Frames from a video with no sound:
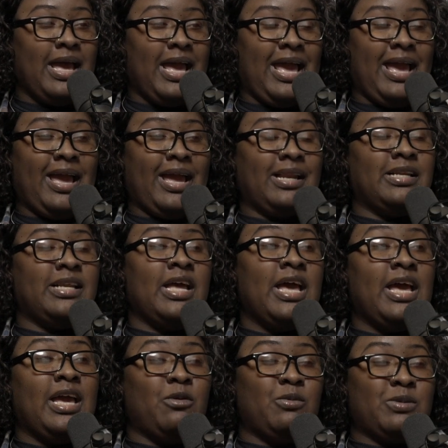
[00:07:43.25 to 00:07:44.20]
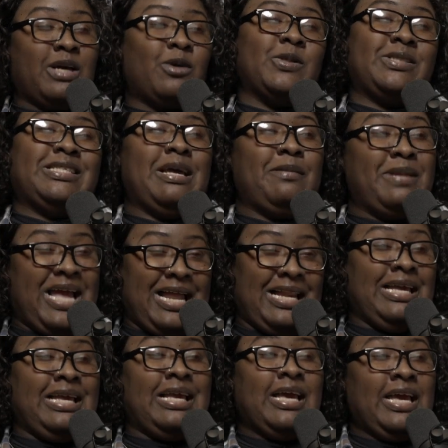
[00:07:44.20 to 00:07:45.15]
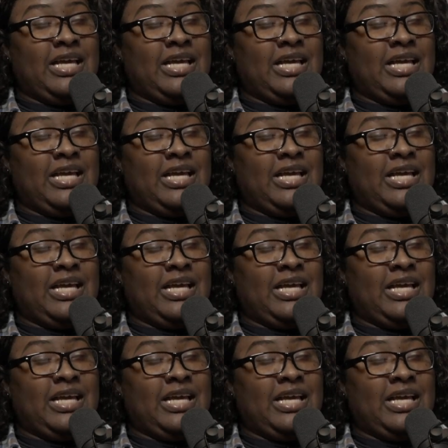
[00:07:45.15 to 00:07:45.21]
and he was like, "What's up, daddy?"